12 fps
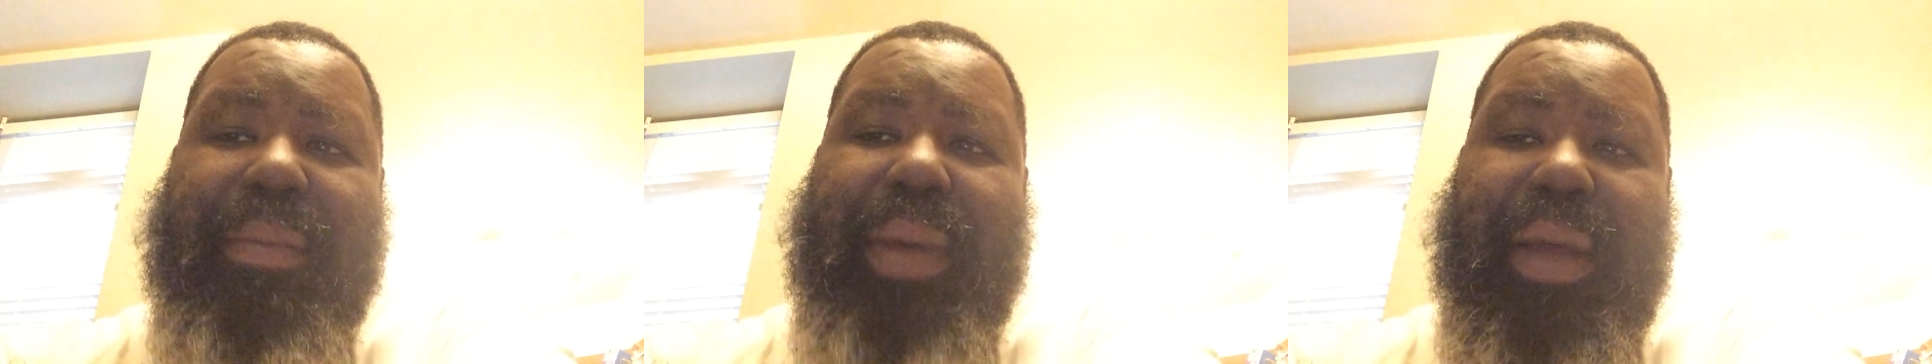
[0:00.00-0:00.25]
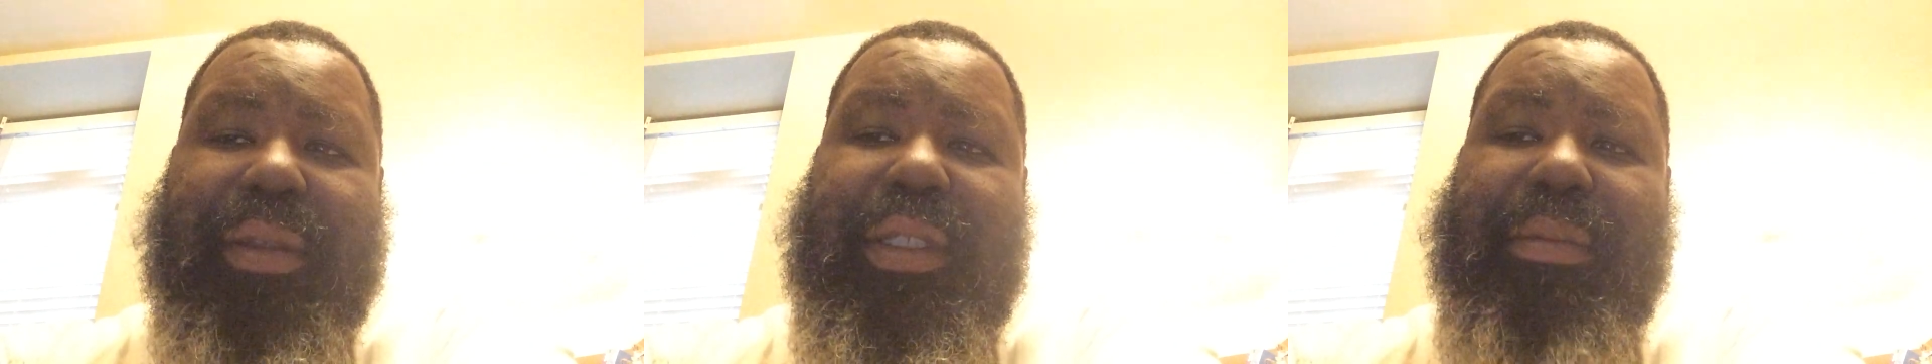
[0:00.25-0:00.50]

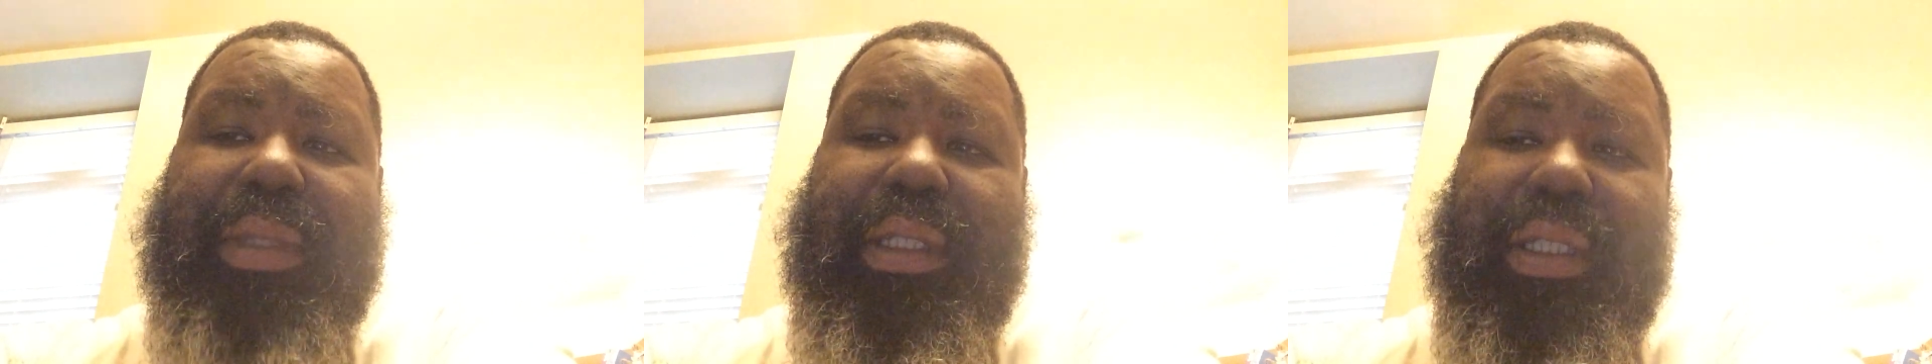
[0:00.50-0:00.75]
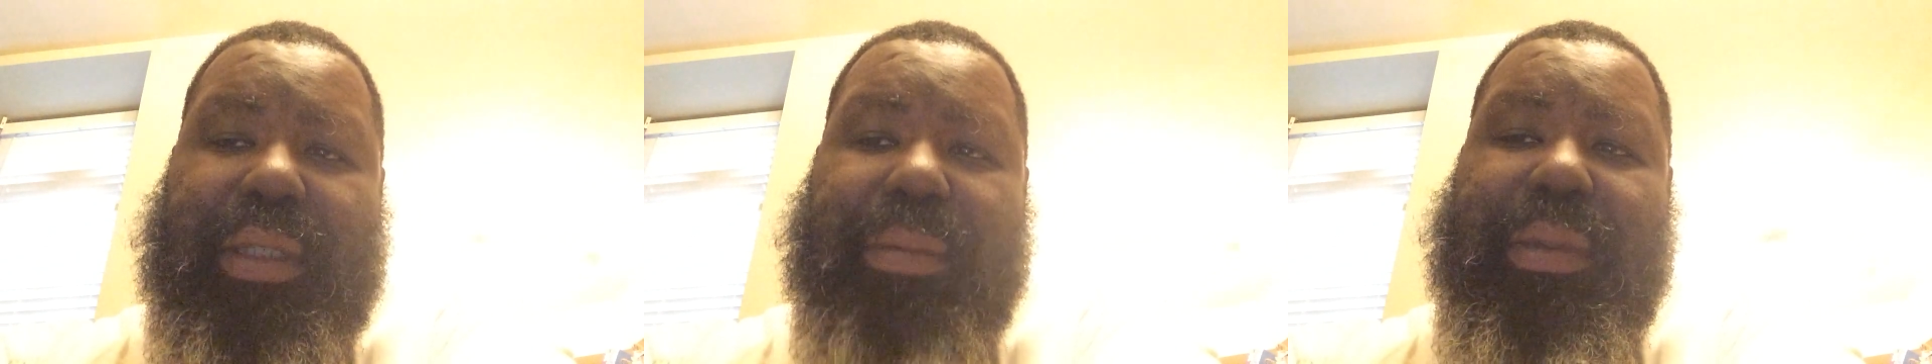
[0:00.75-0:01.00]
about some
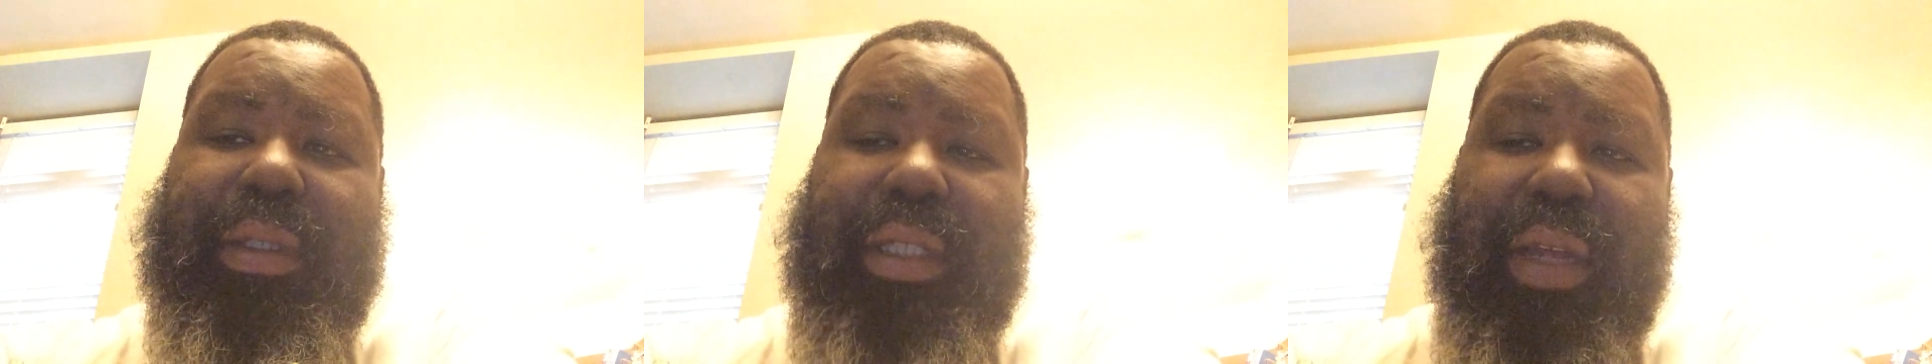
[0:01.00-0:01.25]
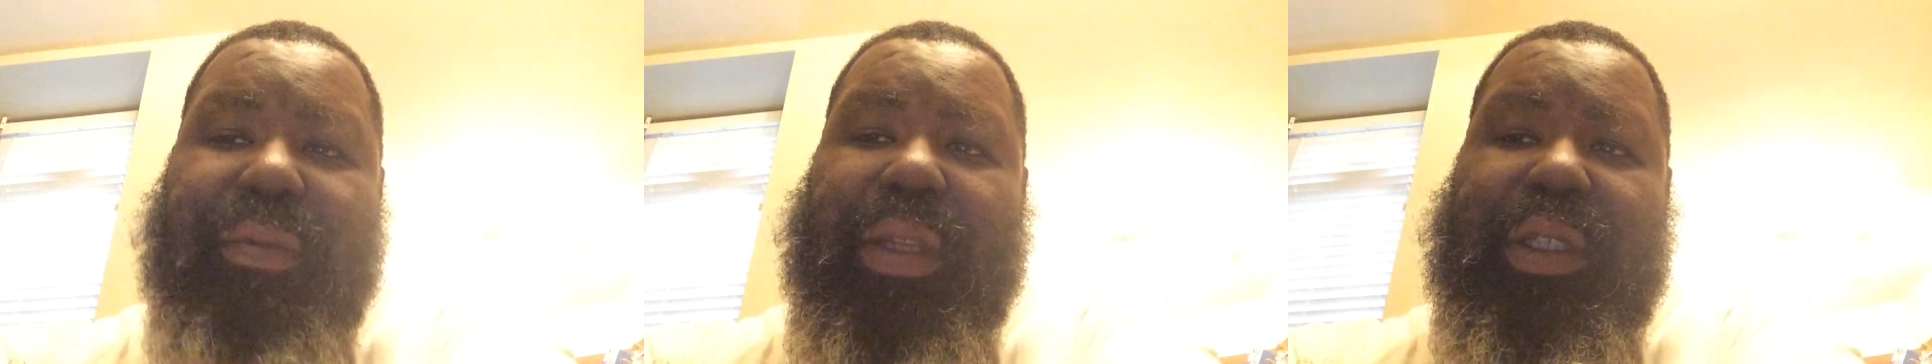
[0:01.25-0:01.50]

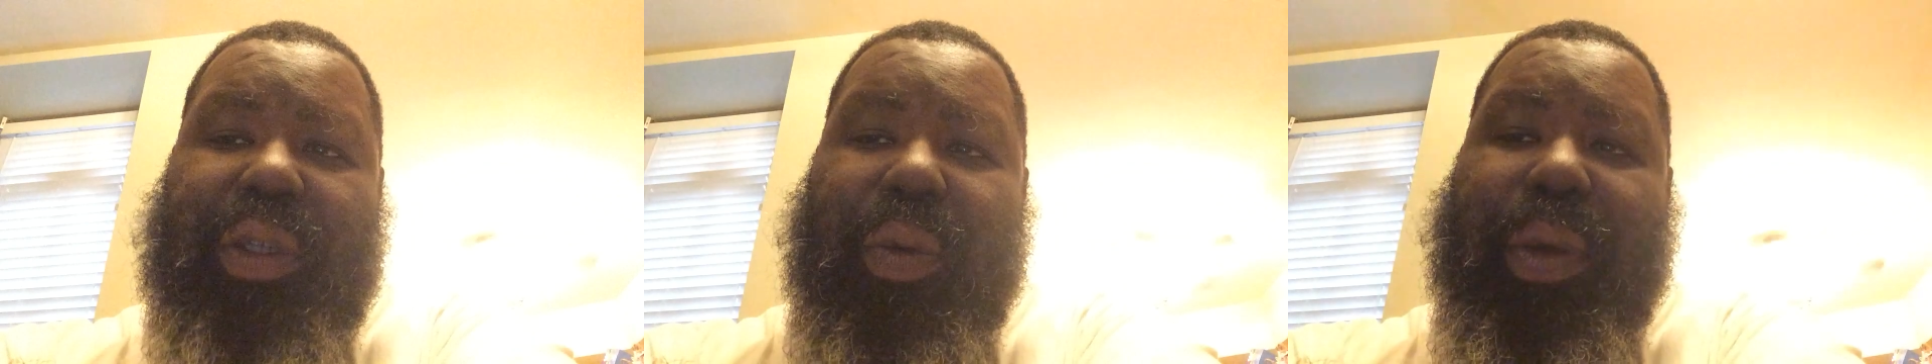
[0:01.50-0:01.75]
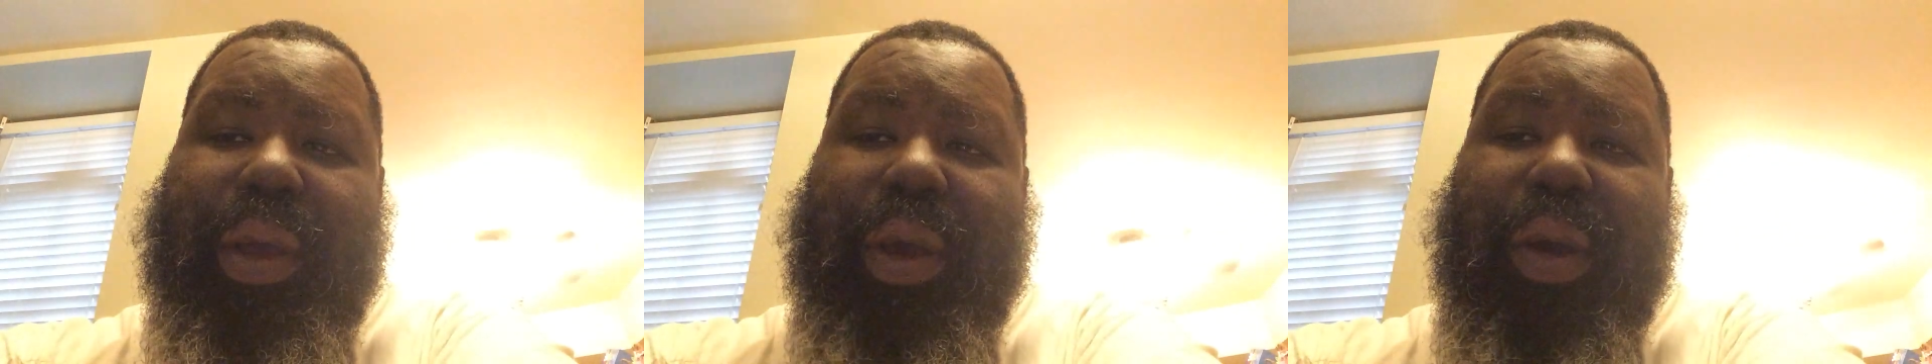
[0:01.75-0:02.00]
stuff that's
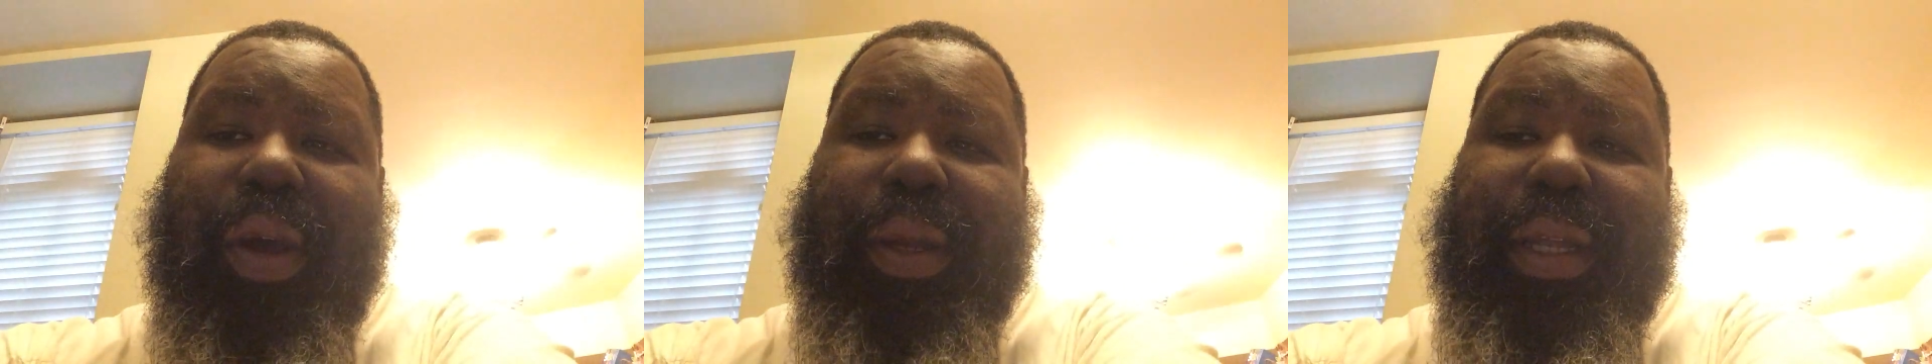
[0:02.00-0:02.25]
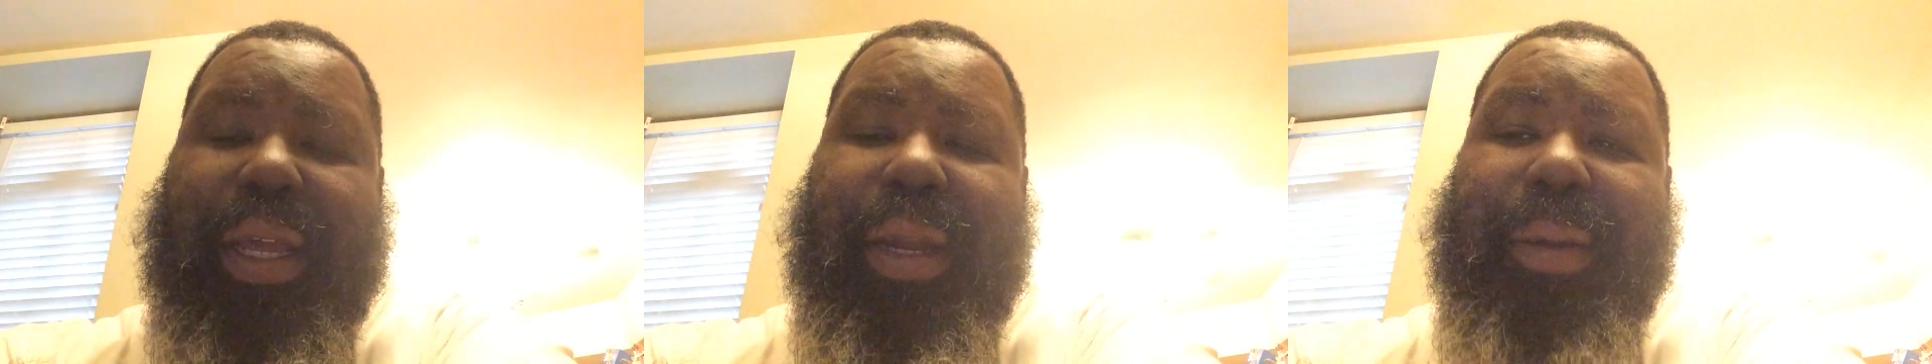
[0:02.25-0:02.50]
going
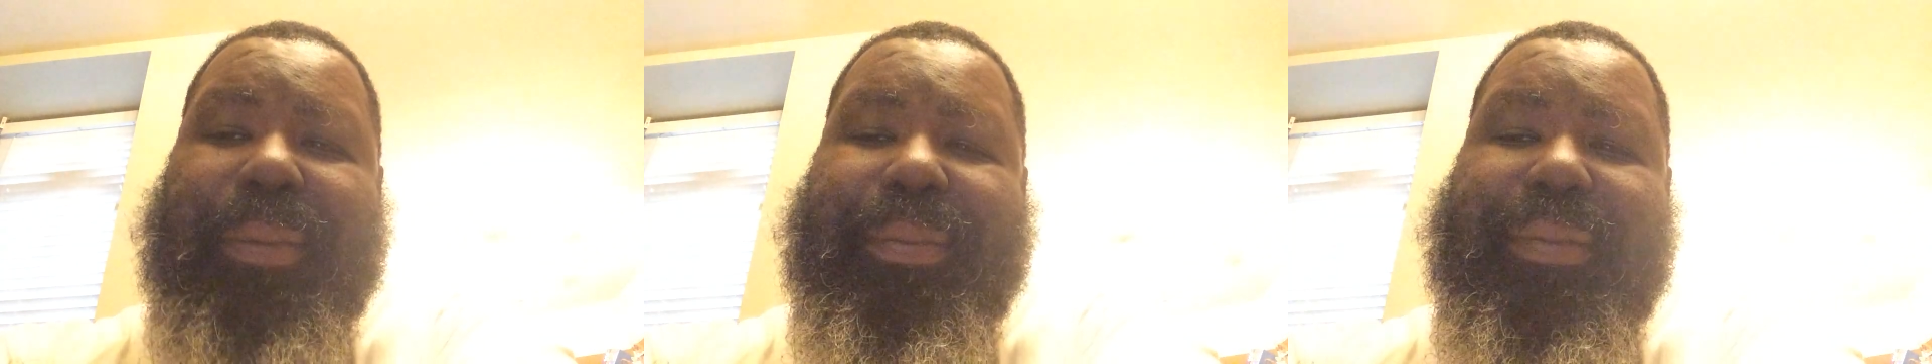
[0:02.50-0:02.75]
on here.